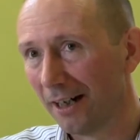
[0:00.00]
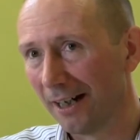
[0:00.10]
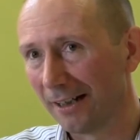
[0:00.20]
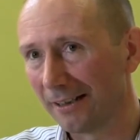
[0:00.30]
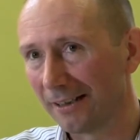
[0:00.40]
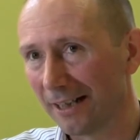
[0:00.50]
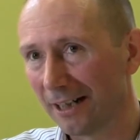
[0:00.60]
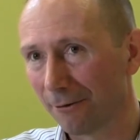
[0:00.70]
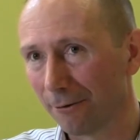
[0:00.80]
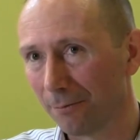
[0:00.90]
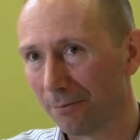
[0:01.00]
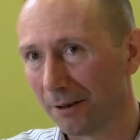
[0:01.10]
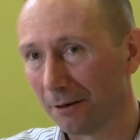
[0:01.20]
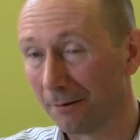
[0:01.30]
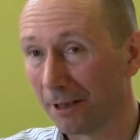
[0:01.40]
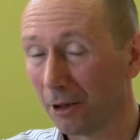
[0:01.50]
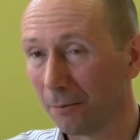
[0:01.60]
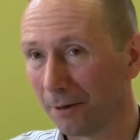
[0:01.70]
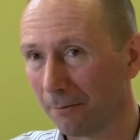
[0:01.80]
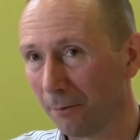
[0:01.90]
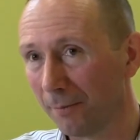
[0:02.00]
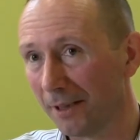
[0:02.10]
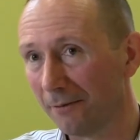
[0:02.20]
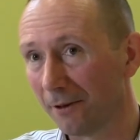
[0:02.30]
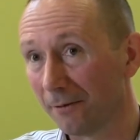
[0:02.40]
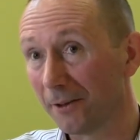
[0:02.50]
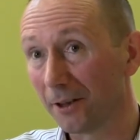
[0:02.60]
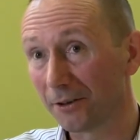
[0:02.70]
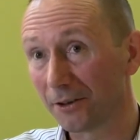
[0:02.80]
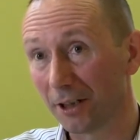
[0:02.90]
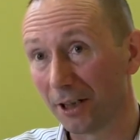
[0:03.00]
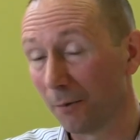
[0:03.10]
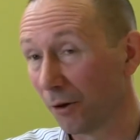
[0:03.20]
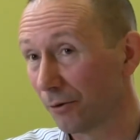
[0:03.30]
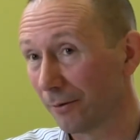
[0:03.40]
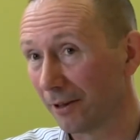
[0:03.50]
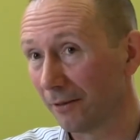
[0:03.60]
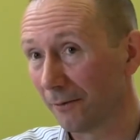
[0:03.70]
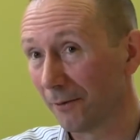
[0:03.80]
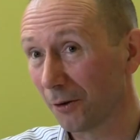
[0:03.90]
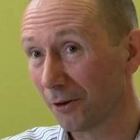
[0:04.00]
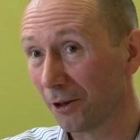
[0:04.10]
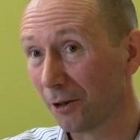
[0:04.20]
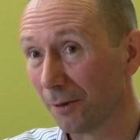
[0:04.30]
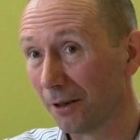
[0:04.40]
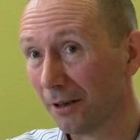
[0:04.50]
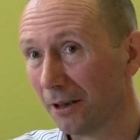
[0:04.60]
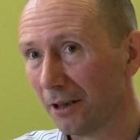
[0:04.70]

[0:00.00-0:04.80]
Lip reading: And indeed that group we're hoping will meet for the first time on the 20th of October.